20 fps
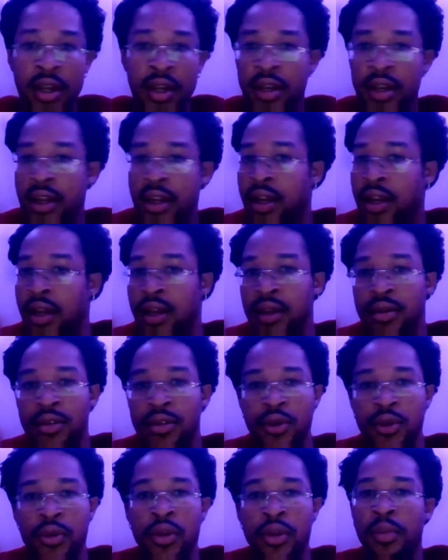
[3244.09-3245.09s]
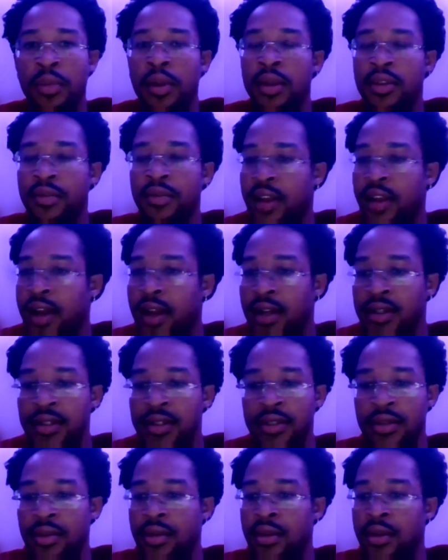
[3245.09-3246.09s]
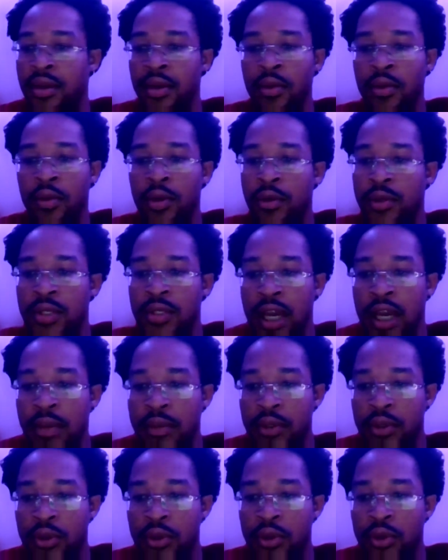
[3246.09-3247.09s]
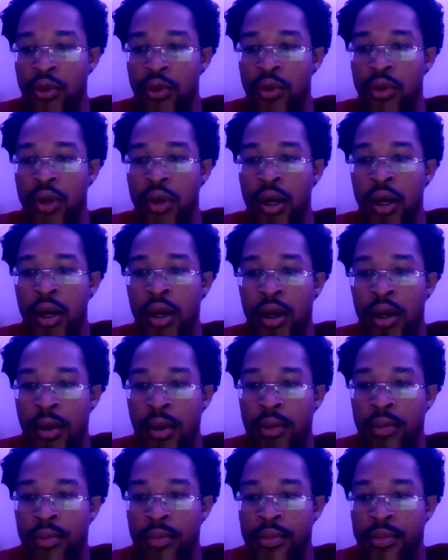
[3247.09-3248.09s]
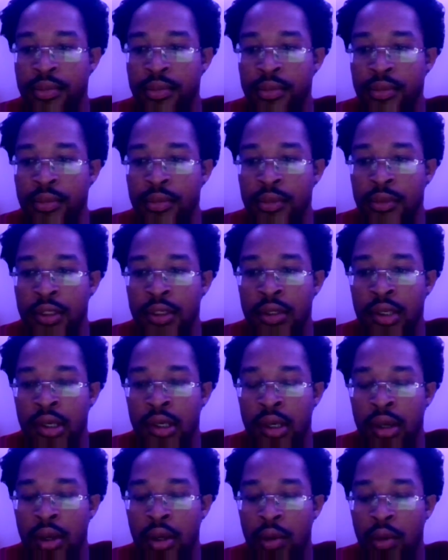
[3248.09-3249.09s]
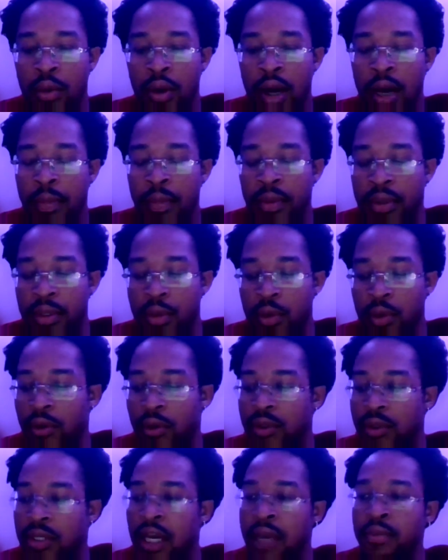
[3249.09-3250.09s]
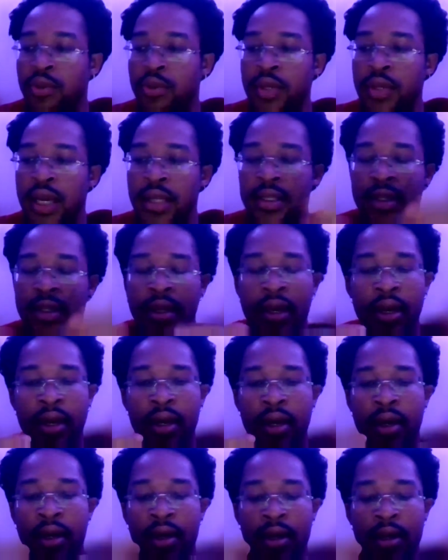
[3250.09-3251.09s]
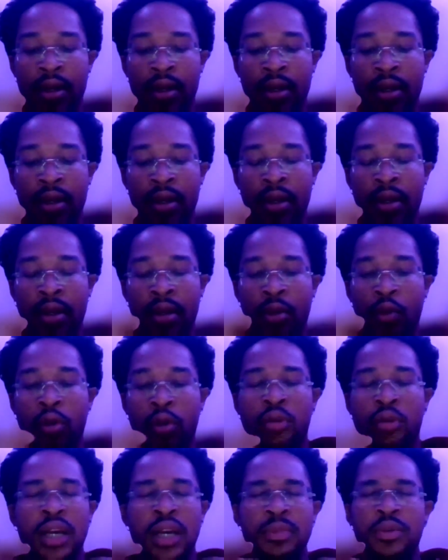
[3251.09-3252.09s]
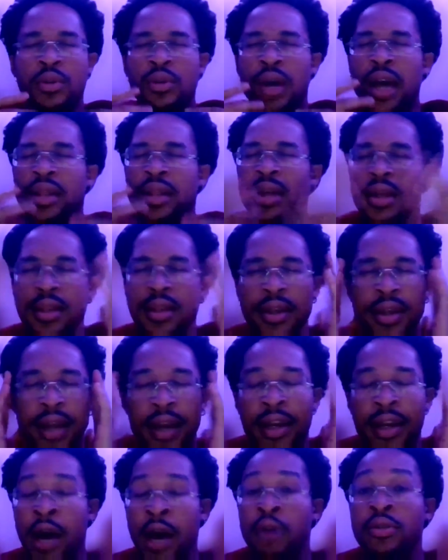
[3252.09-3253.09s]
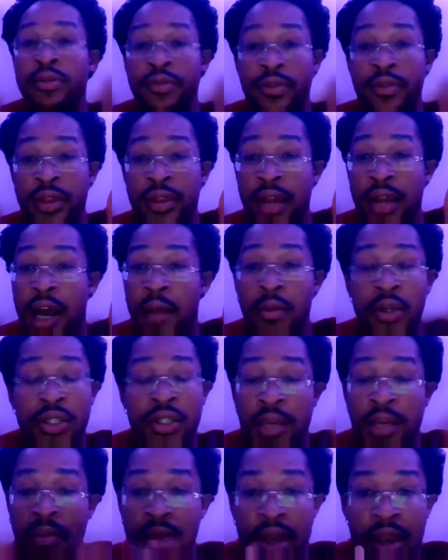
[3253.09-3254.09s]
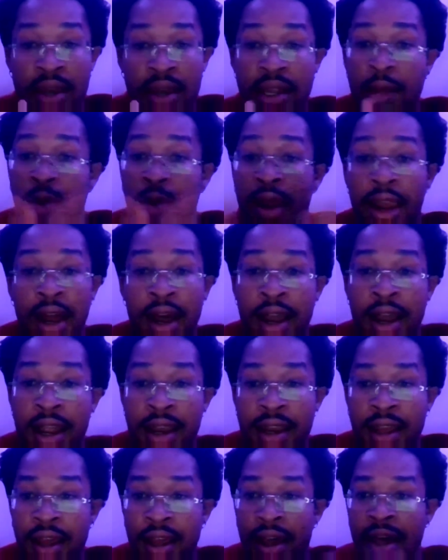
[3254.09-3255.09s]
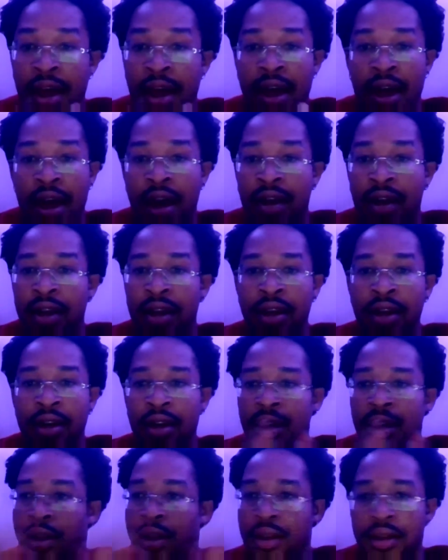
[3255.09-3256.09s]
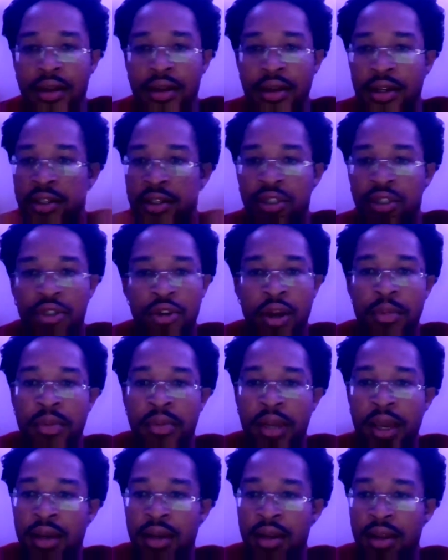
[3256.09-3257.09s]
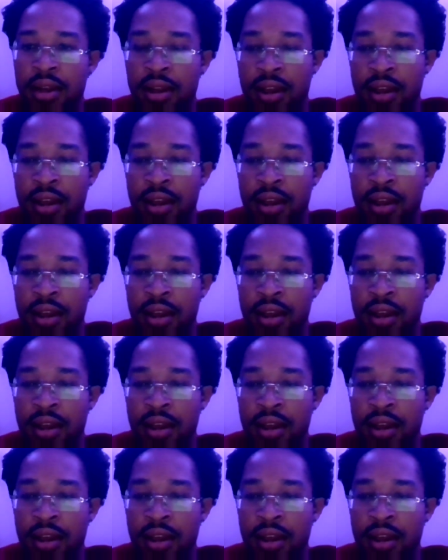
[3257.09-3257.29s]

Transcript: They sold their plot of land when it was time to, what happened? When it was time to get the, when it was time to, I think, account for the how much they made, they were lying. And then, yeah, they just dropped dead.